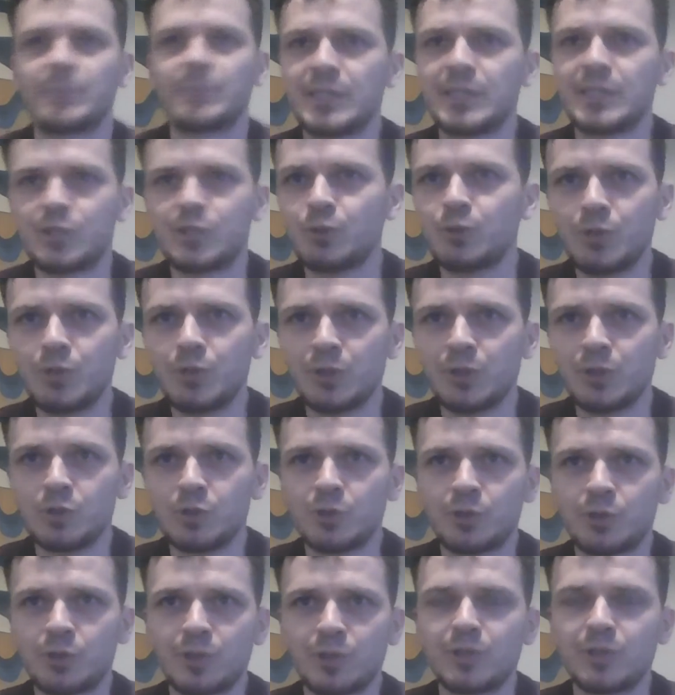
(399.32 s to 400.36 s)
big
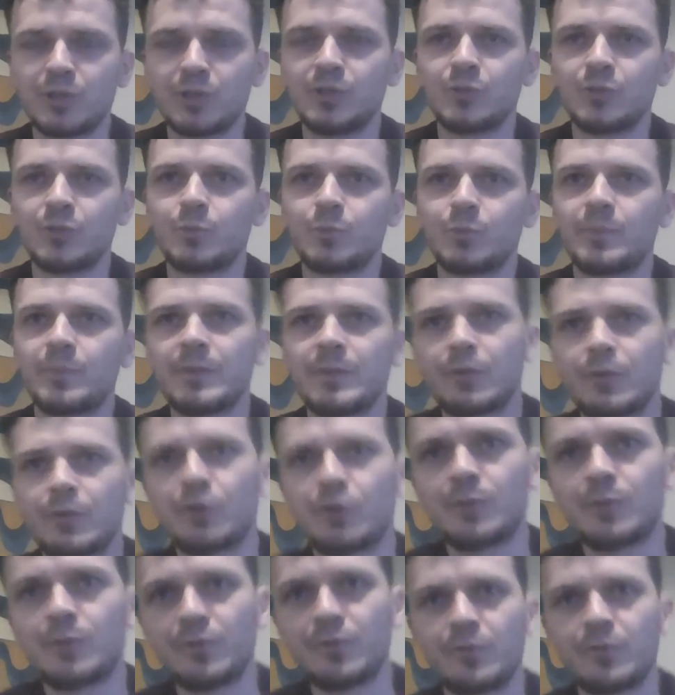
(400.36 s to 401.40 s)
studios
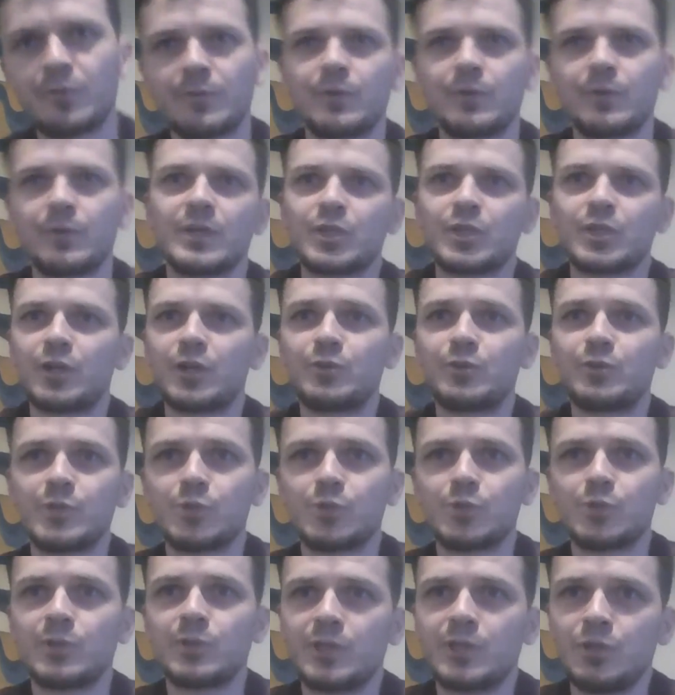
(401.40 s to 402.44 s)
or
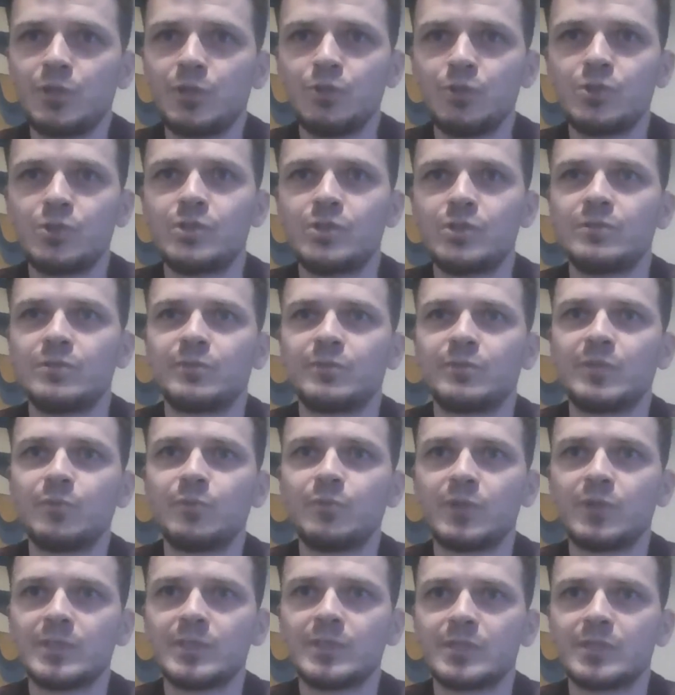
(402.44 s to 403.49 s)
countries with huge
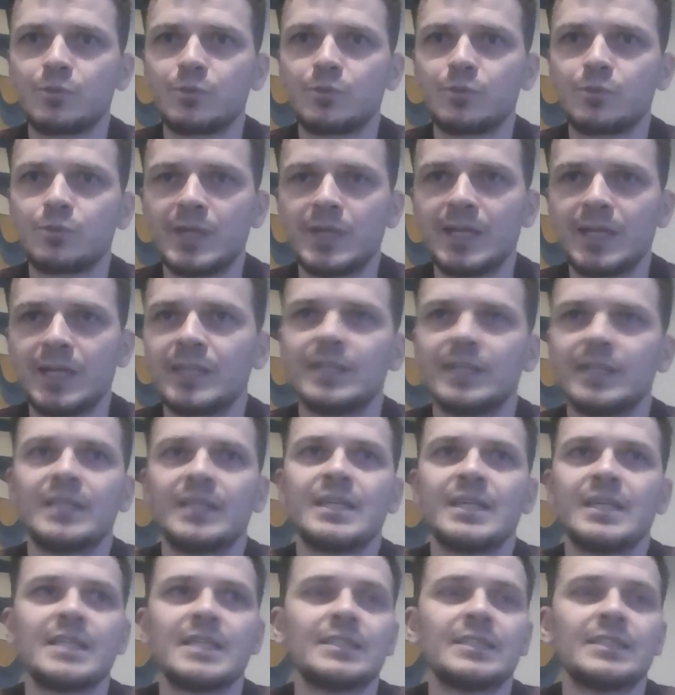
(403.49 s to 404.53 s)
film funds where they.
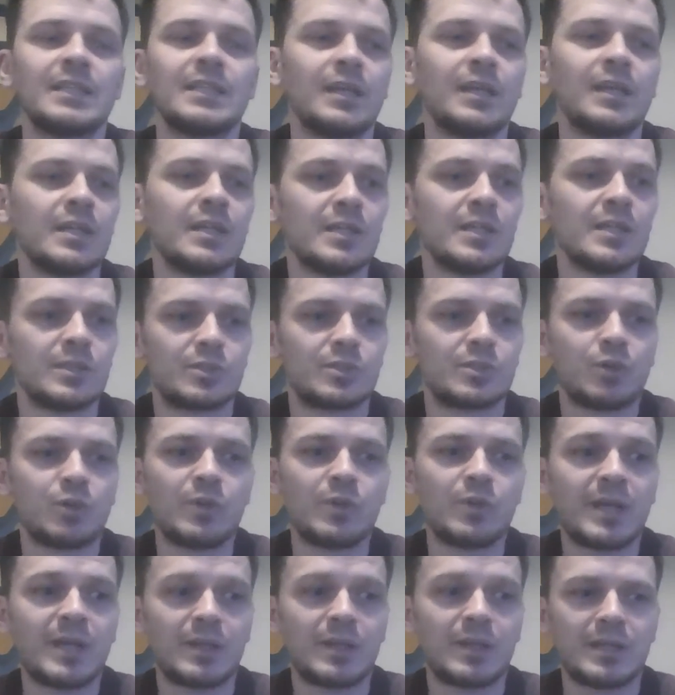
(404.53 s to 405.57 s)

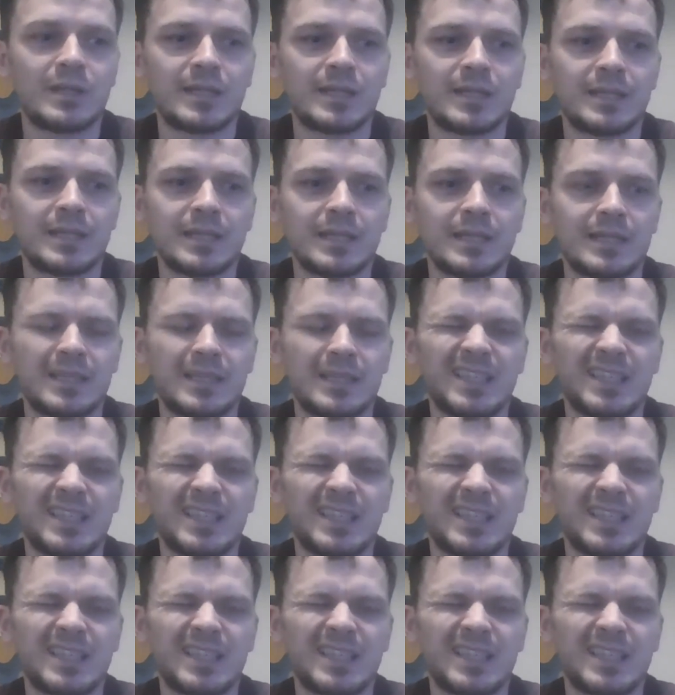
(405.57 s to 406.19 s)
So that